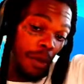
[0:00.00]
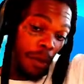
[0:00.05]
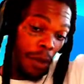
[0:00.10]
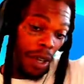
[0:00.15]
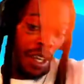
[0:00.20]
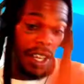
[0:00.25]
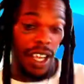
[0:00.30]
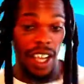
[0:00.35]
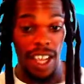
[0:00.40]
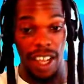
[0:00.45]
But
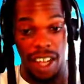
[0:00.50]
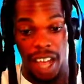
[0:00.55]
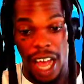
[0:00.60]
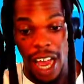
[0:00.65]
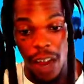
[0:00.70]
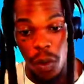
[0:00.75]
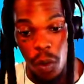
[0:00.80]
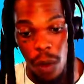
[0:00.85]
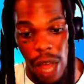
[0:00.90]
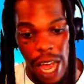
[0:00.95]

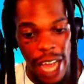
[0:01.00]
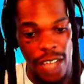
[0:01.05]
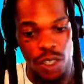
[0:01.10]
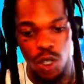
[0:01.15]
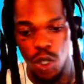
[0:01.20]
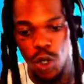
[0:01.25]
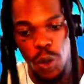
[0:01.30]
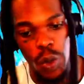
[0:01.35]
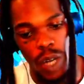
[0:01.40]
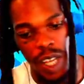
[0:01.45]
yeah, as
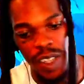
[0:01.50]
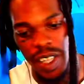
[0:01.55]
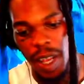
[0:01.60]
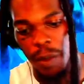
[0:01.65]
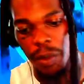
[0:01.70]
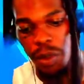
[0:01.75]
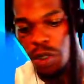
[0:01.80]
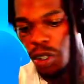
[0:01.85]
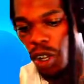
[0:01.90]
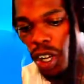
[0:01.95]
soon as I'm
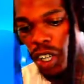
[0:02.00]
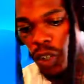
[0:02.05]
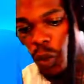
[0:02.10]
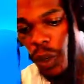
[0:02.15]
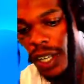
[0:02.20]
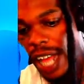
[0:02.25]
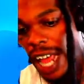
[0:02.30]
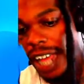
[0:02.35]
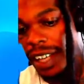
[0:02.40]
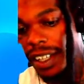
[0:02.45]
done
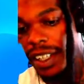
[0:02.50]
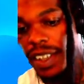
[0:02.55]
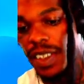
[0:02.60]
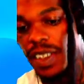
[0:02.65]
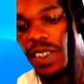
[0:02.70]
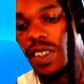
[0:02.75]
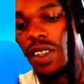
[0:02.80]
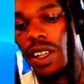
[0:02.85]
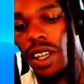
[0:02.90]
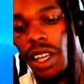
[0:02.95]
with at
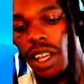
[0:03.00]
least